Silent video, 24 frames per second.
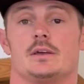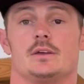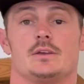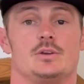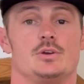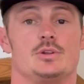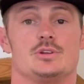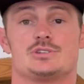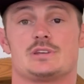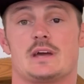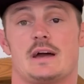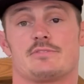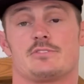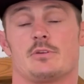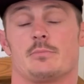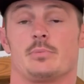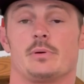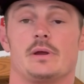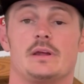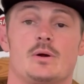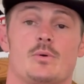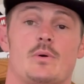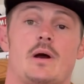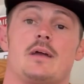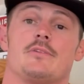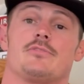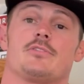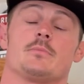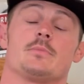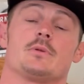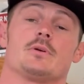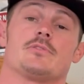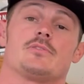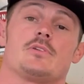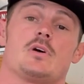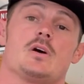You just have to breed away from
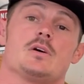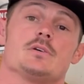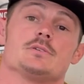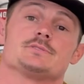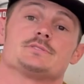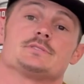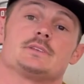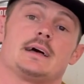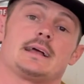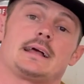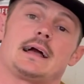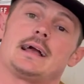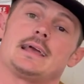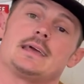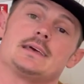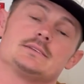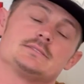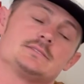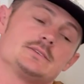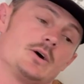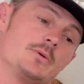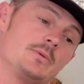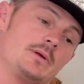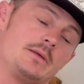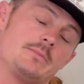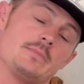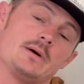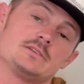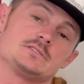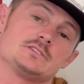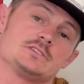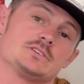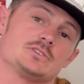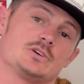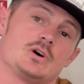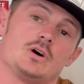their flaws. Like I get so many
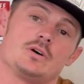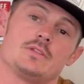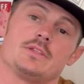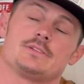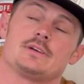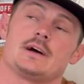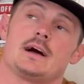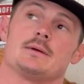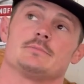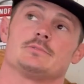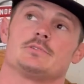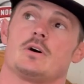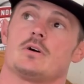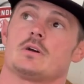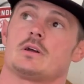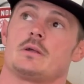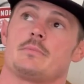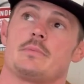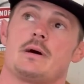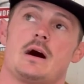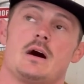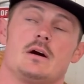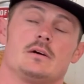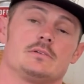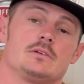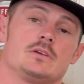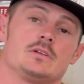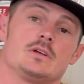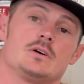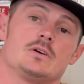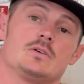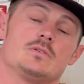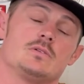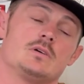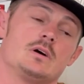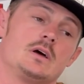messages all the time talking about, you
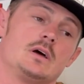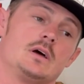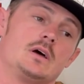know,